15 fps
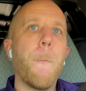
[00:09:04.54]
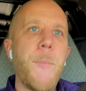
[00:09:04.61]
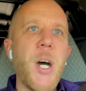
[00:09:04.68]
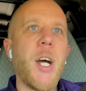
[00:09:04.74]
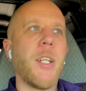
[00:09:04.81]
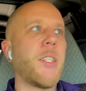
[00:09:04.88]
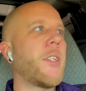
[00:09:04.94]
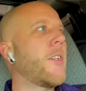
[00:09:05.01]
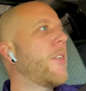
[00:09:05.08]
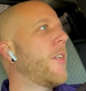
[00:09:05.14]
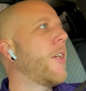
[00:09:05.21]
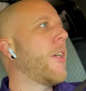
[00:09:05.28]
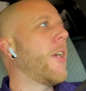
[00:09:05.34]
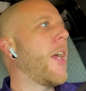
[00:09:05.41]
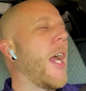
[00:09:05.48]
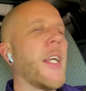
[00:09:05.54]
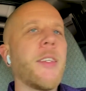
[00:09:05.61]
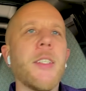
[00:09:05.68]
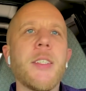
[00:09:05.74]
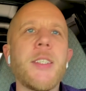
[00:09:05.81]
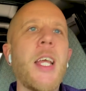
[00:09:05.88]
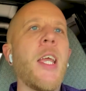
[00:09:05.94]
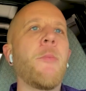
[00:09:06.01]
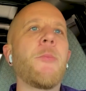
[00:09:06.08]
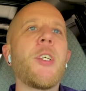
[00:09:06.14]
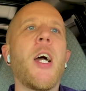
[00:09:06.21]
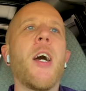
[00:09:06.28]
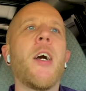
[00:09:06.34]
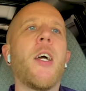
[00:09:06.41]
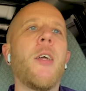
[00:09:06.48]
But at the same
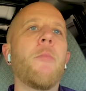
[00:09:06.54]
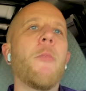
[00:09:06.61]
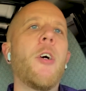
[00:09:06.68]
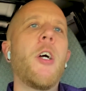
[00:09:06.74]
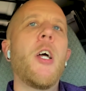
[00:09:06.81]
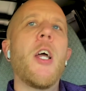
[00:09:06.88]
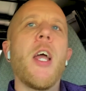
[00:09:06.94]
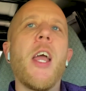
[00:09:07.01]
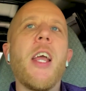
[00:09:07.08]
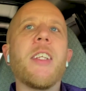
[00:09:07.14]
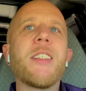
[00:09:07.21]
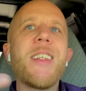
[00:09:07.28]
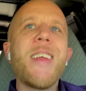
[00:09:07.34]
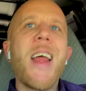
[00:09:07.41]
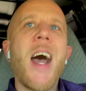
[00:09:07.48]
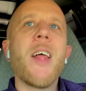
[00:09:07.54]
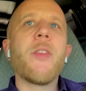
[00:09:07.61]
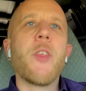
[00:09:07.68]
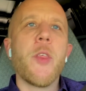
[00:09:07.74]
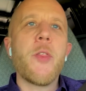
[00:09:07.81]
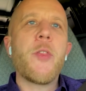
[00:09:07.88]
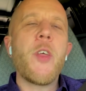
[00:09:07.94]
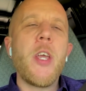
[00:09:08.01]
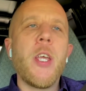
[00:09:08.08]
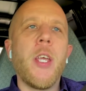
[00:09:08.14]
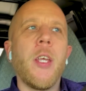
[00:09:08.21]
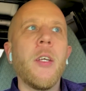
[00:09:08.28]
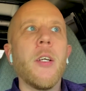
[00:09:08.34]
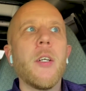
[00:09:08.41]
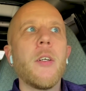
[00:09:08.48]
time, it's not the
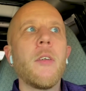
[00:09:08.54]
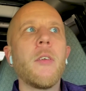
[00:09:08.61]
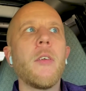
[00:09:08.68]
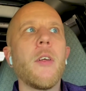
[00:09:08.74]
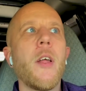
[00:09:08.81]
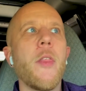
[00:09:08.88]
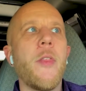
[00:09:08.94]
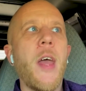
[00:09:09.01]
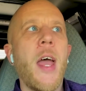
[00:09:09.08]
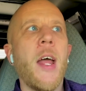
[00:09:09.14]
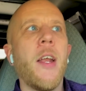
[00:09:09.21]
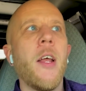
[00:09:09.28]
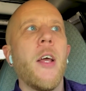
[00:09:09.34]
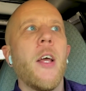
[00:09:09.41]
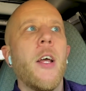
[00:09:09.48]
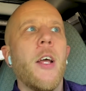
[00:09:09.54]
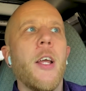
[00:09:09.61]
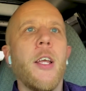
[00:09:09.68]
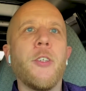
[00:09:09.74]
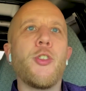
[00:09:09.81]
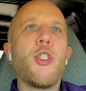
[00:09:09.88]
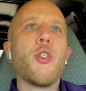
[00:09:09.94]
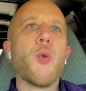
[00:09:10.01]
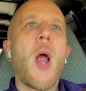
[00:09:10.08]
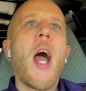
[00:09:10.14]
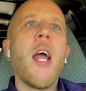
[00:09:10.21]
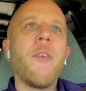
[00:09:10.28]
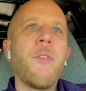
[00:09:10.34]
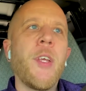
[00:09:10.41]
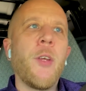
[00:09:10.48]
thing that is
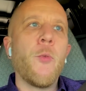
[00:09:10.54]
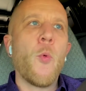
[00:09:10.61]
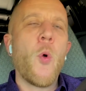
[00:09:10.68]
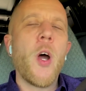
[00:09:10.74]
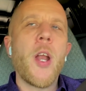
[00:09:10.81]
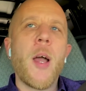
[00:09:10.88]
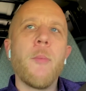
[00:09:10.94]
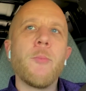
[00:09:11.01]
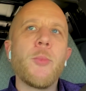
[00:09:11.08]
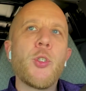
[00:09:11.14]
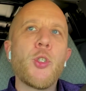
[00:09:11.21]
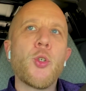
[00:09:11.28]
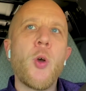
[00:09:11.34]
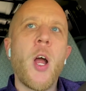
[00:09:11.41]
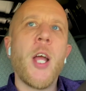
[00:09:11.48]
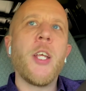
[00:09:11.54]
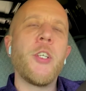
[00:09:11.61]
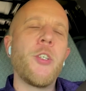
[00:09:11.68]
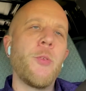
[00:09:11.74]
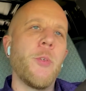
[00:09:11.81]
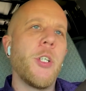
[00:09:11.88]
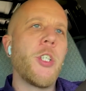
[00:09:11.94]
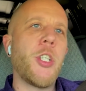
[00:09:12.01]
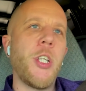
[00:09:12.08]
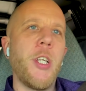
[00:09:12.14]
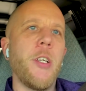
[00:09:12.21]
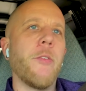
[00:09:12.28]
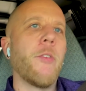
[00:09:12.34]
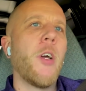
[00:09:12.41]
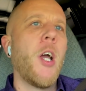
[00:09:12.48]
driving what I'm trying to
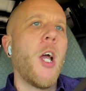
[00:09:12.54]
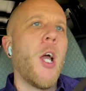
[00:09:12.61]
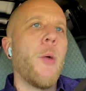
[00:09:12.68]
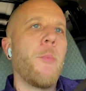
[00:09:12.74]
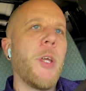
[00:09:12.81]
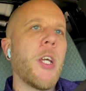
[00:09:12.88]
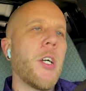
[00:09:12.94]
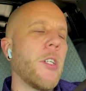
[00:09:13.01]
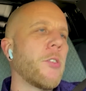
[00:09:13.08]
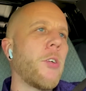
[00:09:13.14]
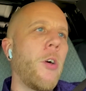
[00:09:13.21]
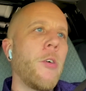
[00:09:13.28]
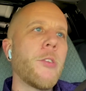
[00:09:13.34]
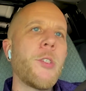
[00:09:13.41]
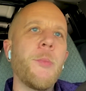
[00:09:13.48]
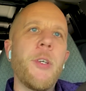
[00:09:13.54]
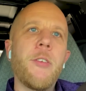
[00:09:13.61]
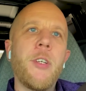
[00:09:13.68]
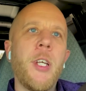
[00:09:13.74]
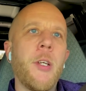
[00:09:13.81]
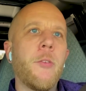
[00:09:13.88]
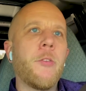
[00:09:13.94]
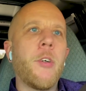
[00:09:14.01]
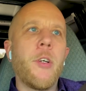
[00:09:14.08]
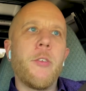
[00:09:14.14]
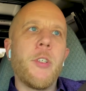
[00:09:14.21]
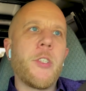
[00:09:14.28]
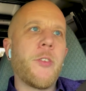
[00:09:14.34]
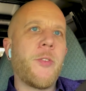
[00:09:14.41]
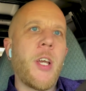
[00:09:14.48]
achieve. Because ultimately,
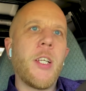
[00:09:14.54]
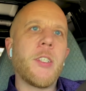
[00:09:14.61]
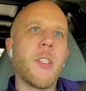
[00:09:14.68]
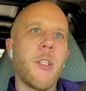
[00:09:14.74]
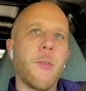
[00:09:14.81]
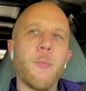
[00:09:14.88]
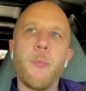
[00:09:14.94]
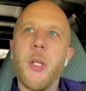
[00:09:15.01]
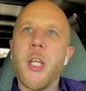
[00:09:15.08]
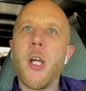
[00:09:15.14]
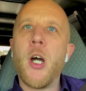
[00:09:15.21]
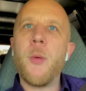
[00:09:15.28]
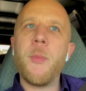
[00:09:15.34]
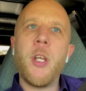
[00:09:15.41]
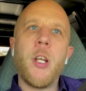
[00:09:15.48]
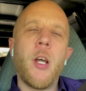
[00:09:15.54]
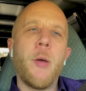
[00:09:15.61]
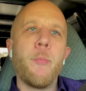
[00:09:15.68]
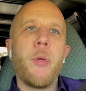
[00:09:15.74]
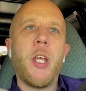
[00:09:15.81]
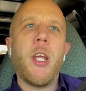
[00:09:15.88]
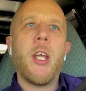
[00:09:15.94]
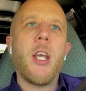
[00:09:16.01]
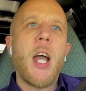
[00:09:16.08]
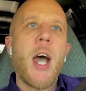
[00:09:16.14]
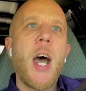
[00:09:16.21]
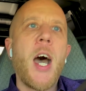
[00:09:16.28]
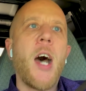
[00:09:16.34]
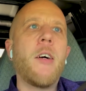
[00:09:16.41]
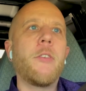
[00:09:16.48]
let's face it, becoming a big
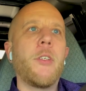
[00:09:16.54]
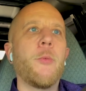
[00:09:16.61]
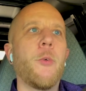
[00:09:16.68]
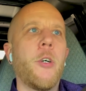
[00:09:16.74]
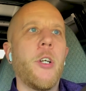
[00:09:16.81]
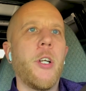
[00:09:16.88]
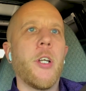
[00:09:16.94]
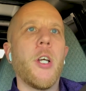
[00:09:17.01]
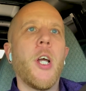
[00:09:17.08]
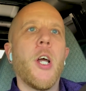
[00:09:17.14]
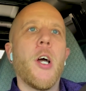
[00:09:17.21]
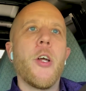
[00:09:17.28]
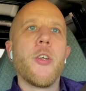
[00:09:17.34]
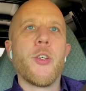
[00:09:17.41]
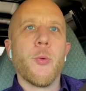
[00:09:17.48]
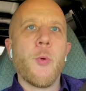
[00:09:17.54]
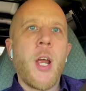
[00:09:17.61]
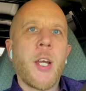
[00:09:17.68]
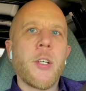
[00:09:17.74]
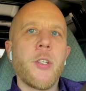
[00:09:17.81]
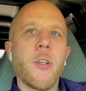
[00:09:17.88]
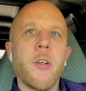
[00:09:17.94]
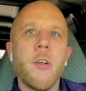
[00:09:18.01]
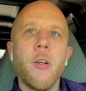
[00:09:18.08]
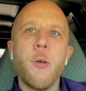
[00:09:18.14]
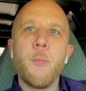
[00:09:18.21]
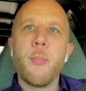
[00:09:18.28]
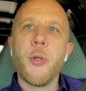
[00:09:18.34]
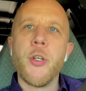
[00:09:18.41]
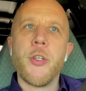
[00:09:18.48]
Hollywood director,
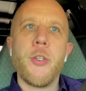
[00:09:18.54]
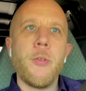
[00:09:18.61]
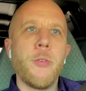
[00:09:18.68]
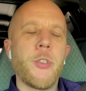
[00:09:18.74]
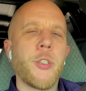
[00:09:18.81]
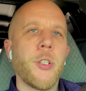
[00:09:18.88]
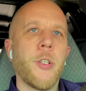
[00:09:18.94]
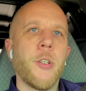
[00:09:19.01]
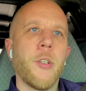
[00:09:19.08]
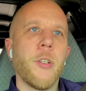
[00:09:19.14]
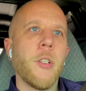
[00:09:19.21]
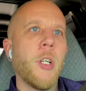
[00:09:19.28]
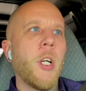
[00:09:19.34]
producer,